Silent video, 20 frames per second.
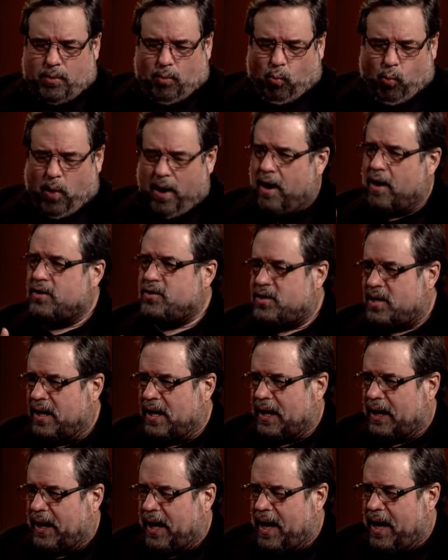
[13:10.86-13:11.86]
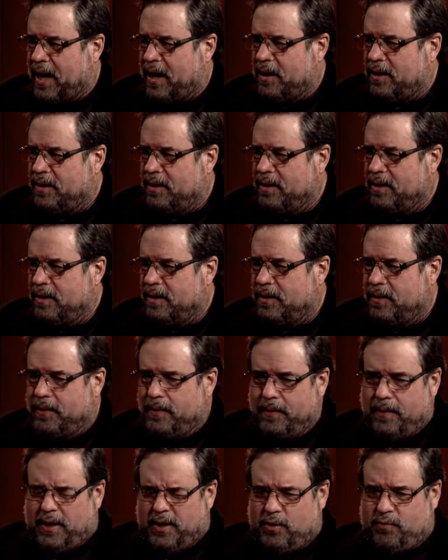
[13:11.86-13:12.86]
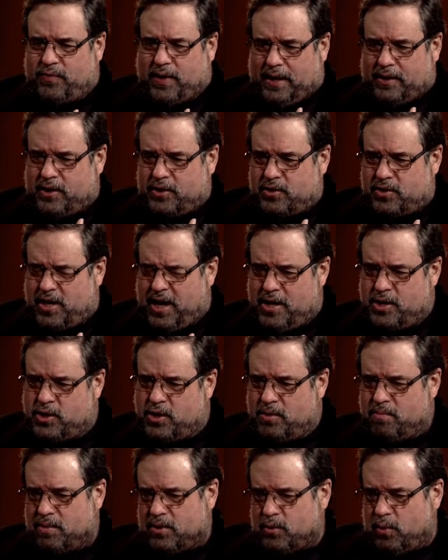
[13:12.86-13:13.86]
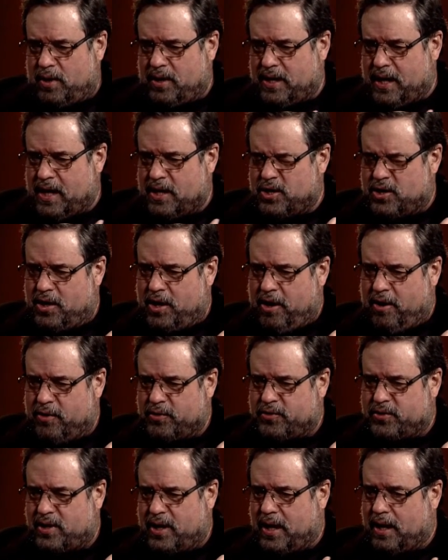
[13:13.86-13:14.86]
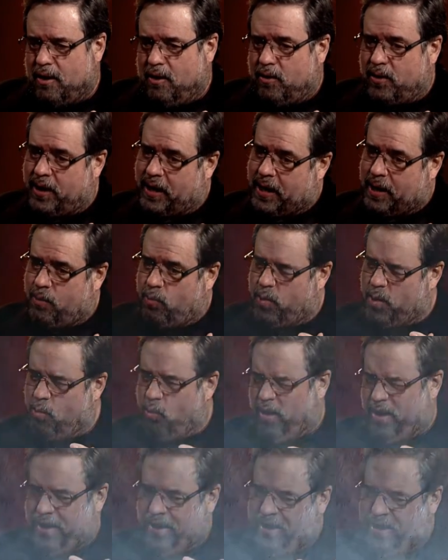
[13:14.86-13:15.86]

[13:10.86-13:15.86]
where it's going to land, you've got this tension between the engineers saying, okay, we want a